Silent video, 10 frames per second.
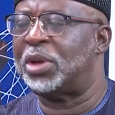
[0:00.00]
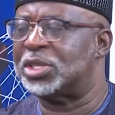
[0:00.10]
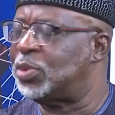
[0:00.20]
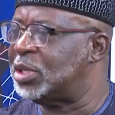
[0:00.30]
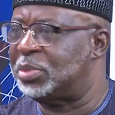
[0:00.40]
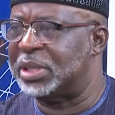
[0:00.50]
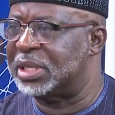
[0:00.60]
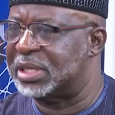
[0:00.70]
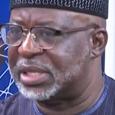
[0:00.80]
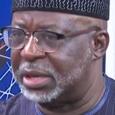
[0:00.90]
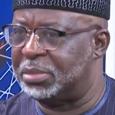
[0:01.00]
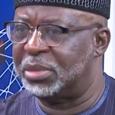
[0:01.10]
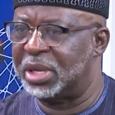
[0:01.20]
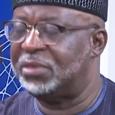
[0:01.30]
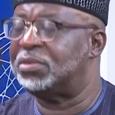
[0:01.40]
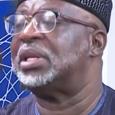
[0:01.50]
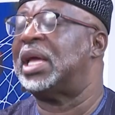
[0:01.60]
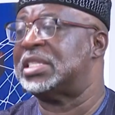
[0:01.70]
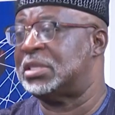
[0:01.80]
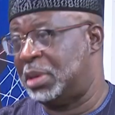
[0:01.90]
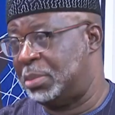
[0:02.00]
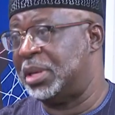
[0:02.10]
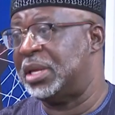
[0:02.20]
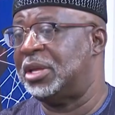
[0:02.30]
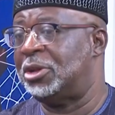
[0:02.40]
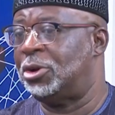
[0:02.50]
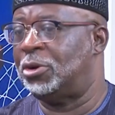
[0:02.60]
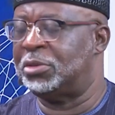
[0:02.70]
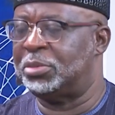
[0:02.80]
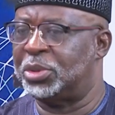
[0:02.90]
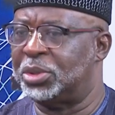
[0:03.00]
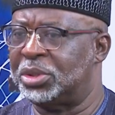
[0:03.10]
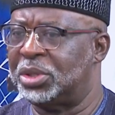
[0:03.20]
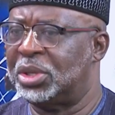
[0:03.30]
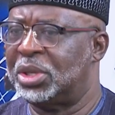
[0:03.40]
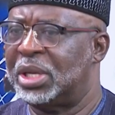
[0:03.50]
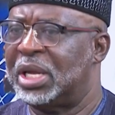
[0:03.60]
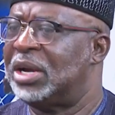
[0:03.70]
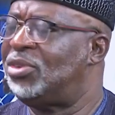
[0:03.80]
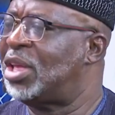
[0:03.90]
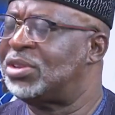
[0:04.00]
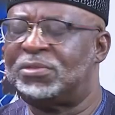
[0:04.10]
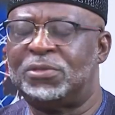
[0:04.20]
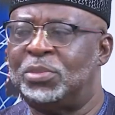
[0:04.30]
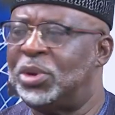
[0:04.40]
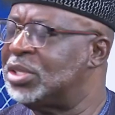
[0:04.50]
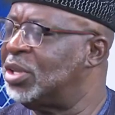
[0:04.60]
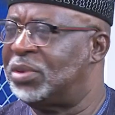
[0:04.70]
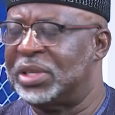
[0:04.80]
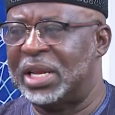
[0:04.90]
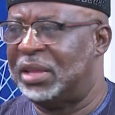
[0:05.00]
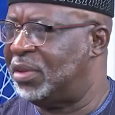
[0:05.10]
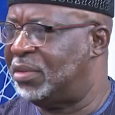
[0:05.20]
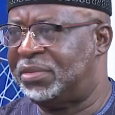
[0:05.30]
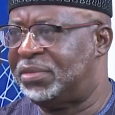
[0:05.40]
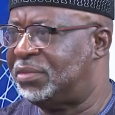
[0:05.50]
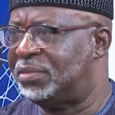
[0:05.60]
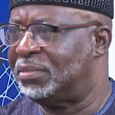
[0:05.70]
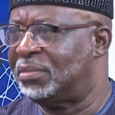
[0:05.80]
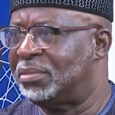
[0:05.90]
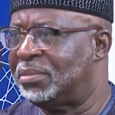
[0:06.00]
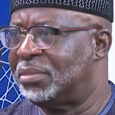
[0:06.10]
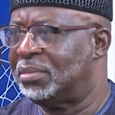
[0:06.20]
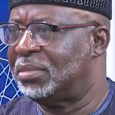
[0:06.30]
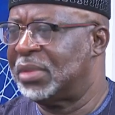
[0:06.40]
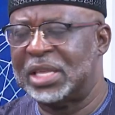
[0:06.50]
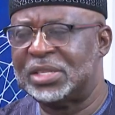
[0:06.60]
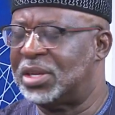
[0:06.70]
has always been the same, even as a member of the board. Grassroots football is not for the NFF. It's